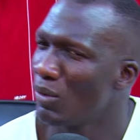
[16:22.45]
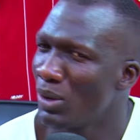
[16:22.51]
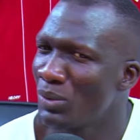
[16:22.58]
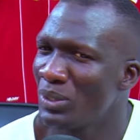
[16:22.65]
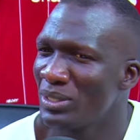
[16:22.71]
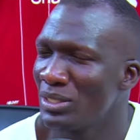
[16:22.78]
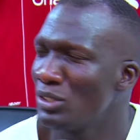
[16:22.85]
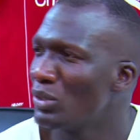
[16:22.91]
What
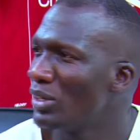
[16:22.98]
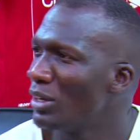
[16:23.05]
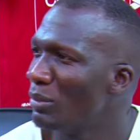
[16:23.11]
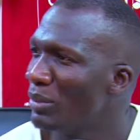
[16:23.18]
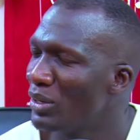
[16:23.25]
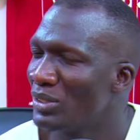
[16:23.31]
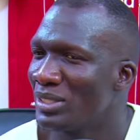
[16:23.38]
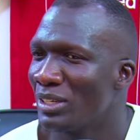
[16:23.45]
was it all
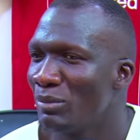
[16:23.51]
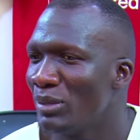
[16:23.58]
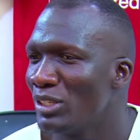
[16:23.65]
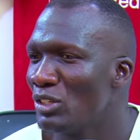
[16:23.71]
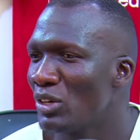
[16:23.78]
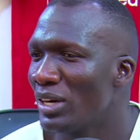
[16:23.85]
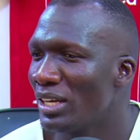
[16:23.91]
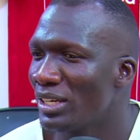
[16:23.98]
about? I mean,
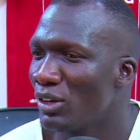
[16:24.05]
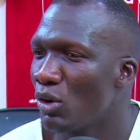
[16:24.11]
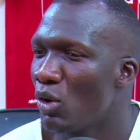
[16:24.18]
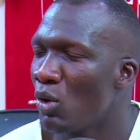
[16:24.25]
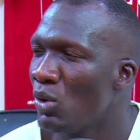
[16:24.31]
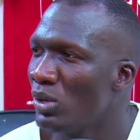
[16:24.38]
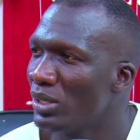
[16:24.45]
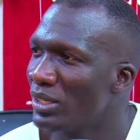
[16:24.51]
you had
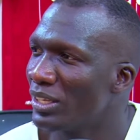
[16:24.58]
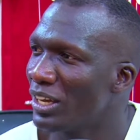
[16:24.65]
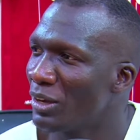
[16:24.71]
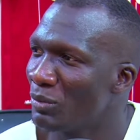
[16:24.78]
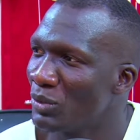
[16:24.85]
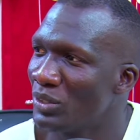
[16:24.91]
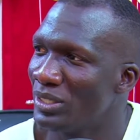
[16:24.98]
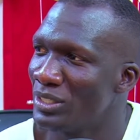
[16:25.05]
all the
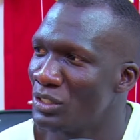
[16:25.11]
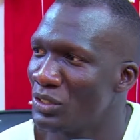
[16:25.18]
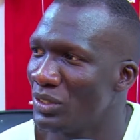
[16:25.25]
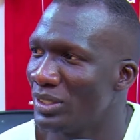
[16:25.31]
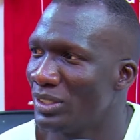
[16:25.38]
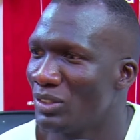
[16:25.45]
ammunition.